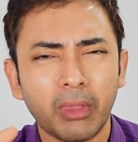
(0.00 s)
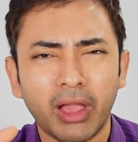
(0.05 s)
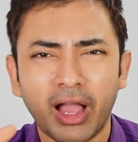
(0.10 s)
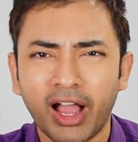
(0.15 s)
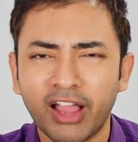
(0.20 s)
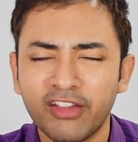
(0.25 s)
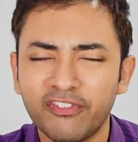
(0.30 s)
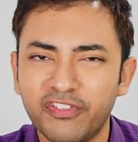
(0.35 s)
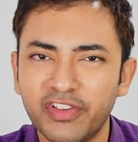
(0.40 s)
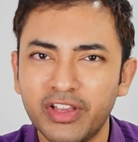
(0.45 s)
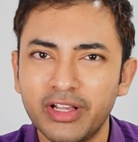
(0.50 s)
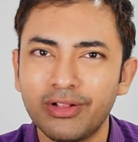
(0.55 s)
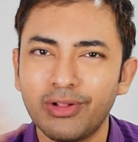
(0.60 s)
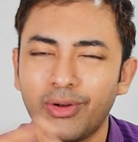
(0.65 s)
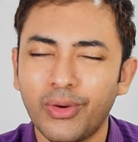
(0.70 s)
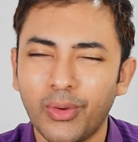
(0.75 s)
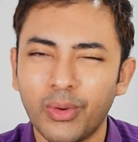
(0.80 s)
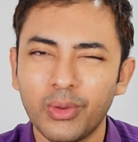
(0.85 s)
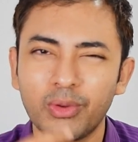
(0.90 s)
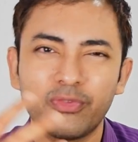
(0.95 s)
I feel
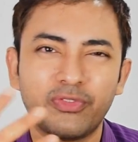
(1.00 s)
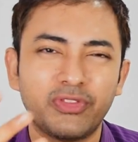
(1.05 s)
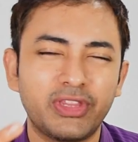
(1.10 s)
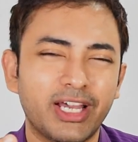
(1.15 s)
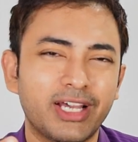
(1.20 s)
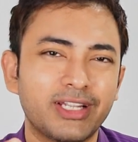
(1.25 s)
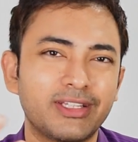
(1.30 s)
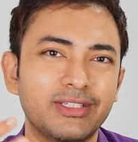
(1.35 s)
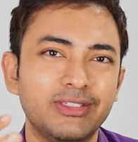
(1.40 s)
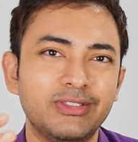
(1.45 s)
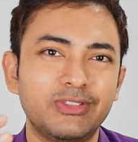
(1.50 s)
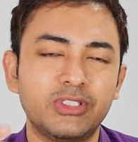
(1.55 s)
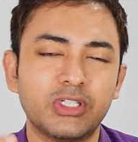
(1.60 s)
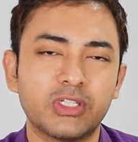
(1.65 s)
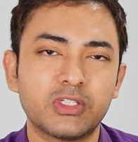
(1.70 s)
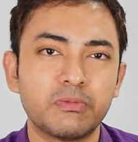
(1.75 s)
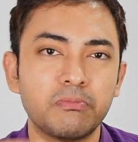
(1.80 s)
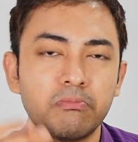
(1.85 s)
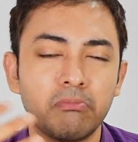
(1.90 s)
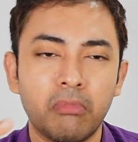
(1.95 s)
all of that is
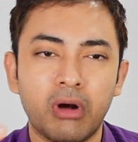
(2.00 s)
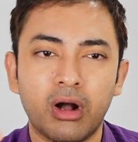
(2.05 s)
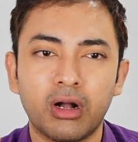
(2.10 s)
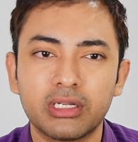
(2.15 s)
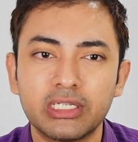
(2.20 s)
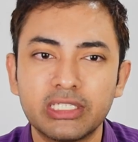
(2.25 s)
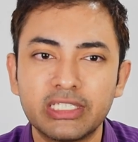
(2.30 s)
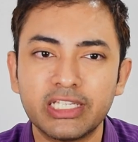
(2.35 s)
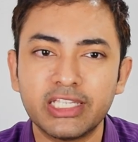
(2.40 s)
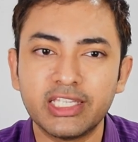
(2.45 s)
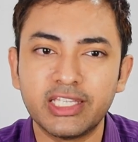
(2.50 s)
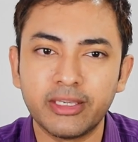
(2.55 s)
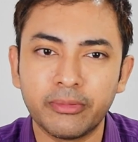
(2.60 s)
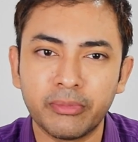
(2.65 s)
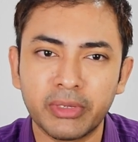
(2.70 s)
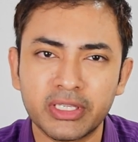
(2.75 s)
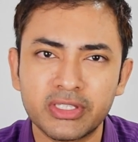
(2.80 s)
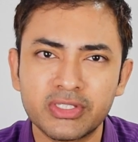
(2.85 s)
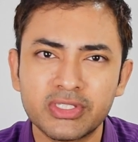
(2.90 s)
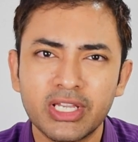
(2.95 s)
just marketing
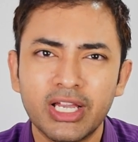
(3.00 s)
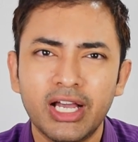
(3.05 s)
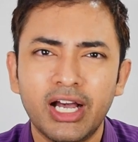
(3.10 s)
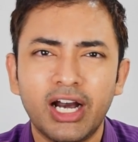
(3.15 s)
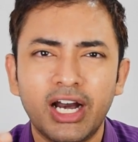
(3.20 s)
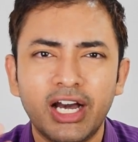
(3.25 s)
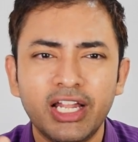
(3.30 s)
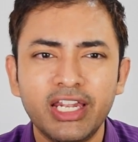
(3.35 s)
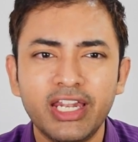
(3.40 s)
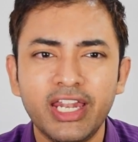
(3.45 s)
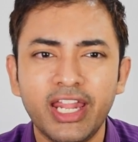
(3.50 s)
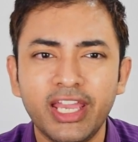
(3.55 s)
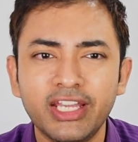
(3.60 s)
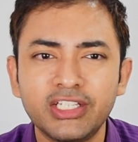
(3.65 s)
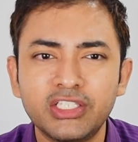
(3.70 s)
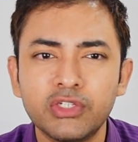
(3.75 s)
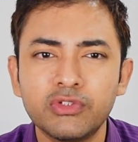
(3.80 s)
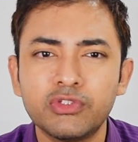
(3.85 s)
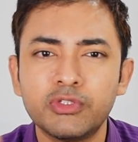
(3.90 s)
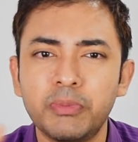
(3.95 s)
gimmicks. A
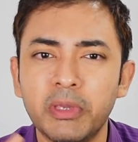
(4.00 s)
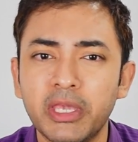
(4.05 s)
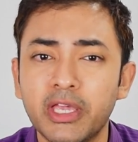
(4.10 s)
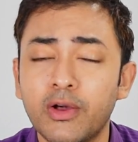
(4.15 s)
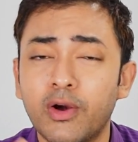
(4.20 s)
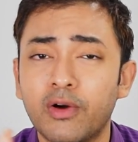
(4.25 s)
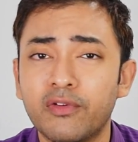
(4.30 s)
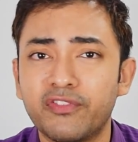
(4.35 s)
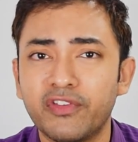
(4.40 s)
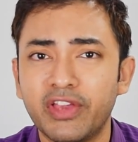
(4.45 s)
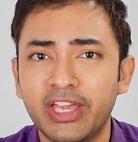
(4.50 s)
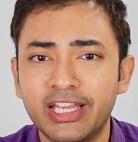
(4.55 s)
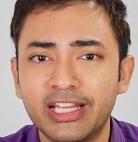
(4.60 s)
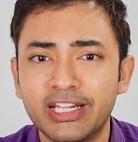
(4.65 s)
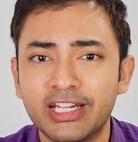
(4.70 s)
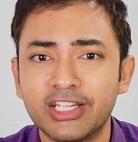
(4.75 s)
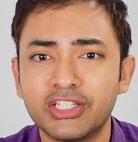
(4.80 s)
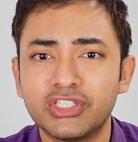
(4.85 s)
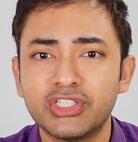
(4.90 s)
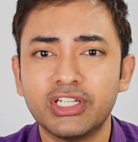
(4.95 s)
native speaker of
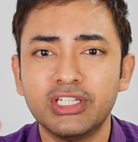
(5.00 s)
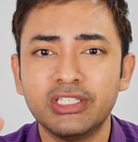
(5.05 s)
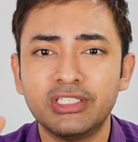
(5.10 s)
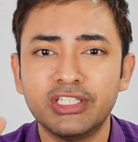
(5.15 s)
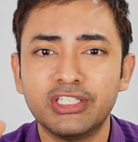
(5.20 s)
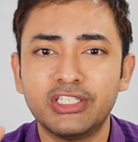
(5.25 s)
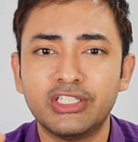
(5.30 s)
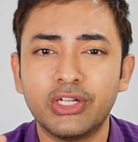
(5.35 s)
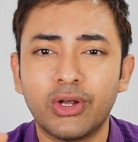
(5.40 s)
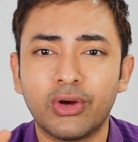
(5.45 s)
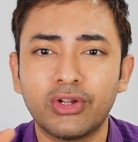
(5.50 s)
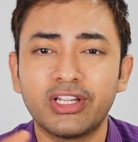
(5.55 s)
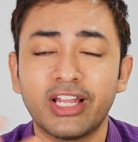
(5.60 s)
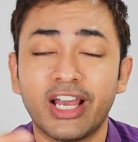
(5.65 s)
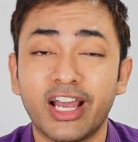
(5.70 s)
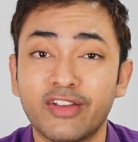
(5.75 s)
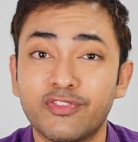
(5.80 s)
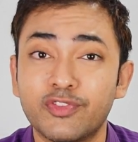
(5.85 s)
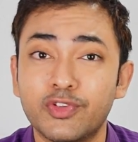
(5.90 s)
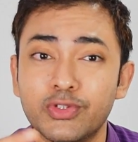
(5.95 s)
English did not
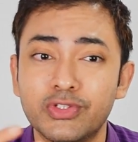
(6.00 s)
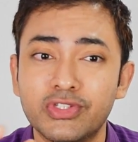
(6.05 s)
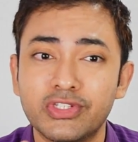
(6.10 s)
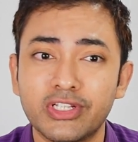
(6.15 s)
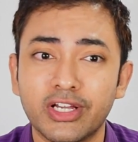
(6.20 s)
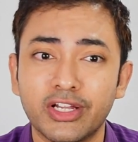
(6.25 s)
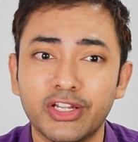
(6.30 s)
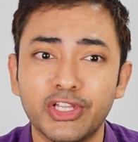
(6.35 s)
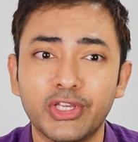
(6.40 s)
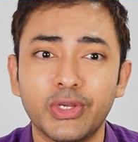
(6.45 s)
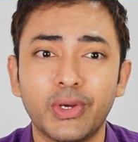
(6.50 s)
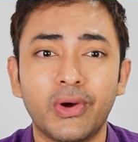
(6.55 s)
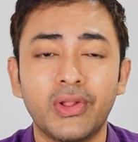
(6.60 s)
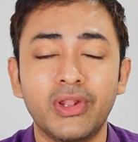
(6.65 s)
have to study or